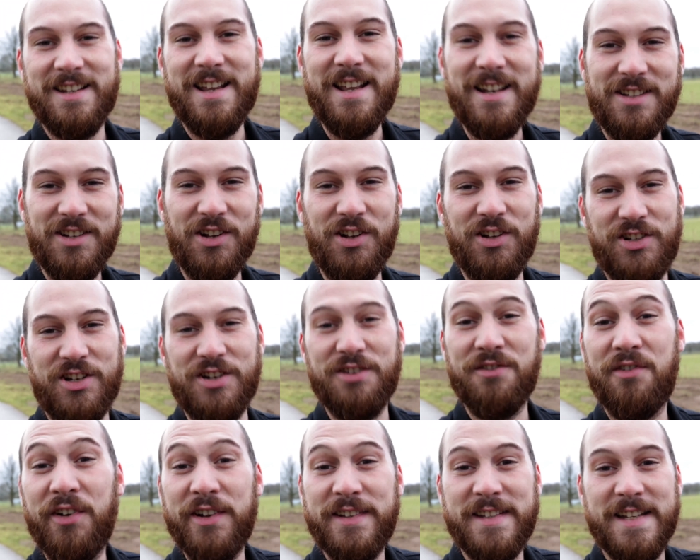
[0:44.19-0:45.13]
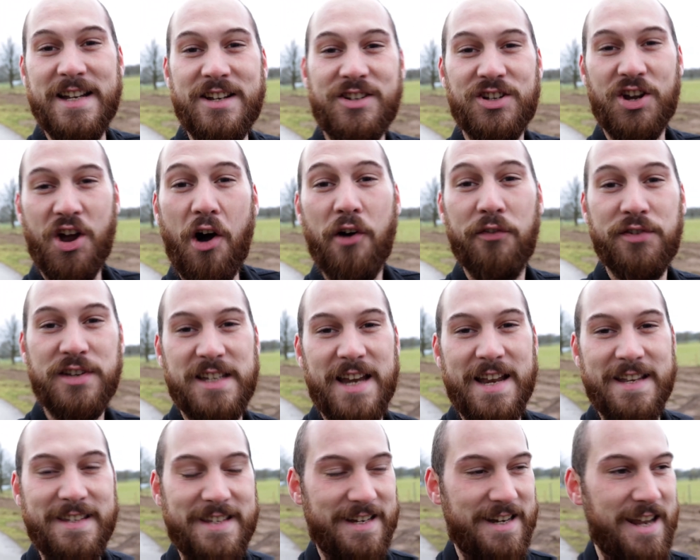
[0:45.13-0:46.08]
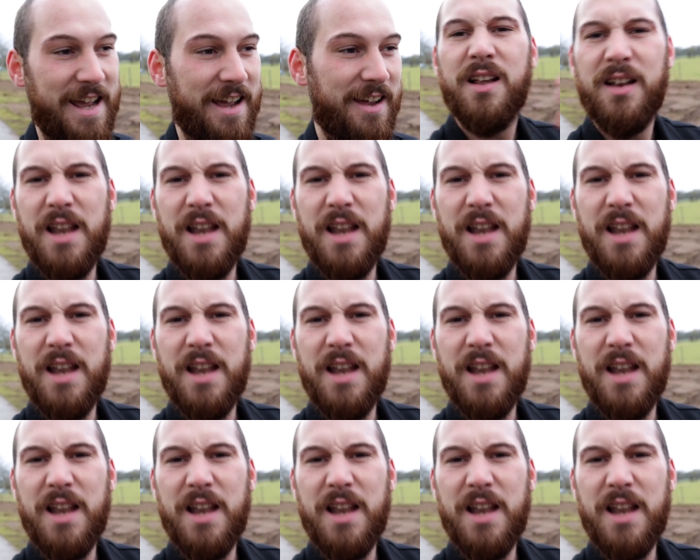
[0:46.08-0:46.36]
indulgent footage of said dinner.